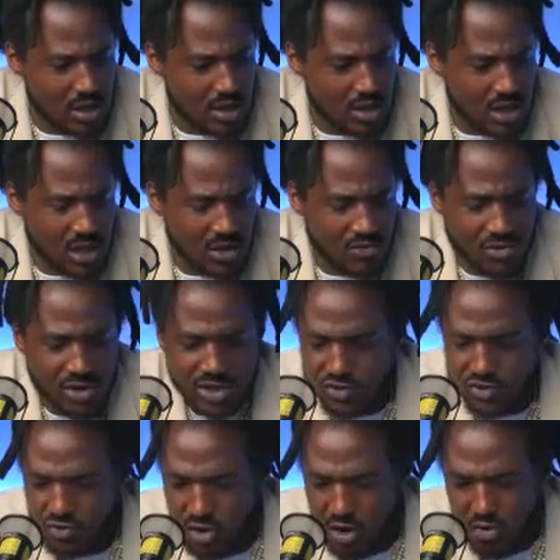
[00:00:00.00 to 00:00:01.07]
Think
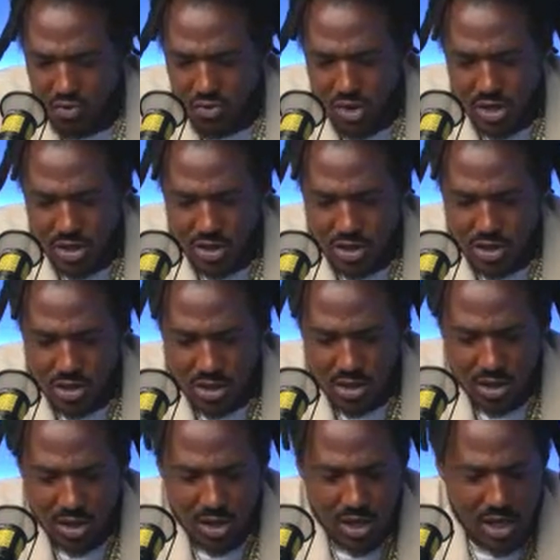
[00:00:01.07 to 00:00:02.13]
Rich, Grow Rich,
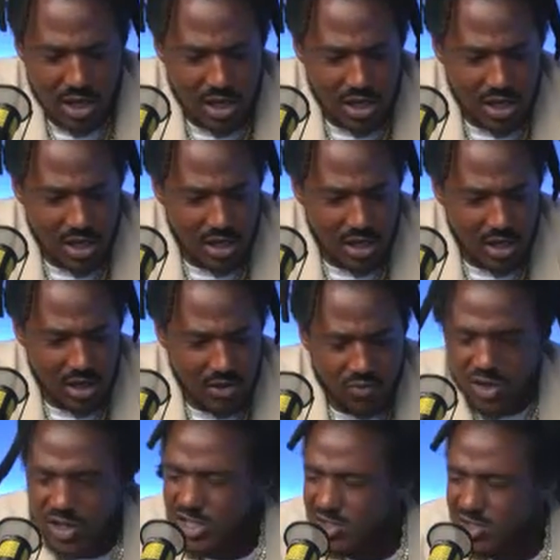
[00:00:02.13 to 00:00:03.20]
and then
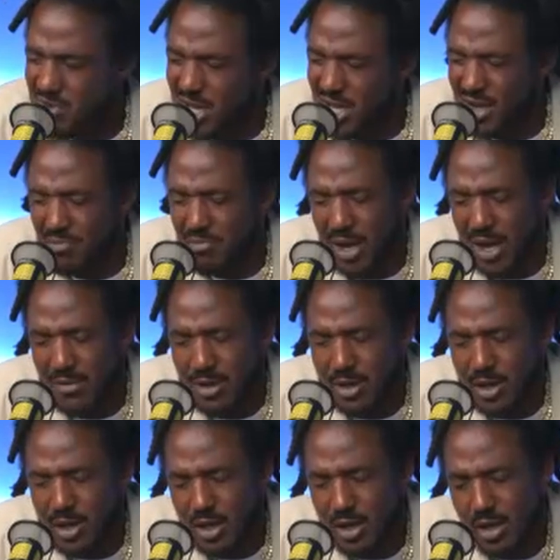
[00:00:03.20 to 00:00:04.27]
Richest Man in
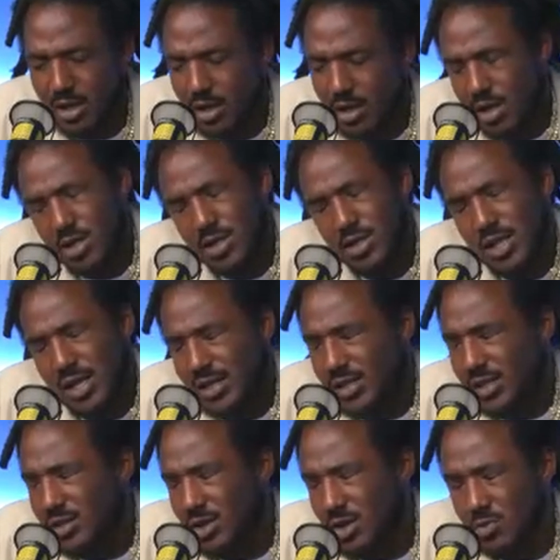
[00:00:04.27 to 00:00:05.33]
Babylon, like
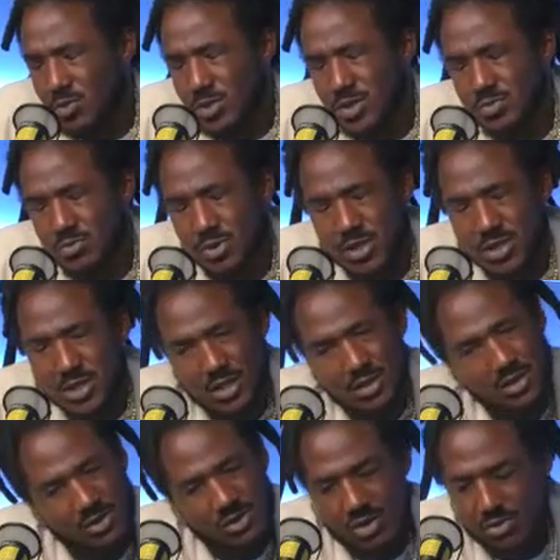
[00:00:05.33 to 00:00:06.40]
the dopest books.
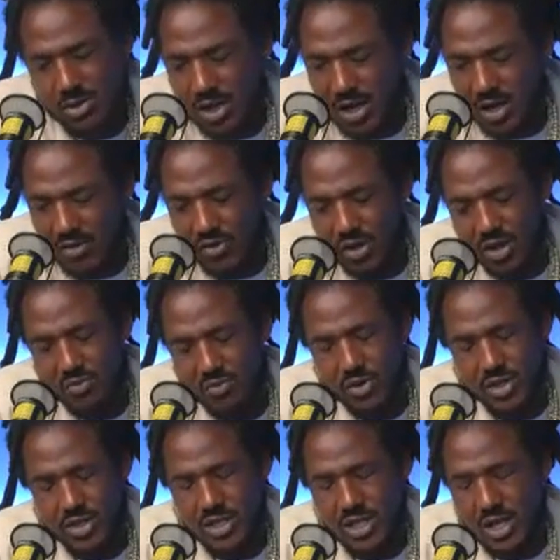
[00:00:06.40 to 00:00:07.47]
And we can't forget
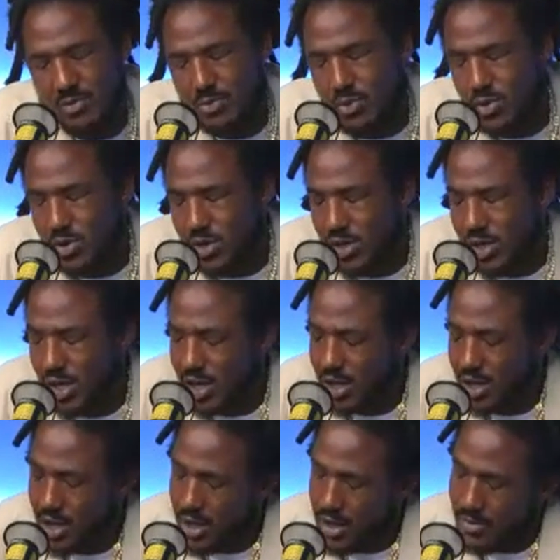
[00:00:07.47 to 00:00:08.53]
Rich Dad Poor Dad,
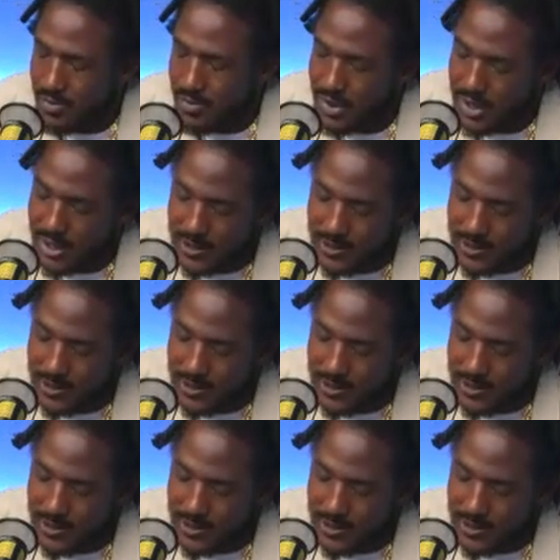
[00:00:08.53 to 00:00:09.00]
but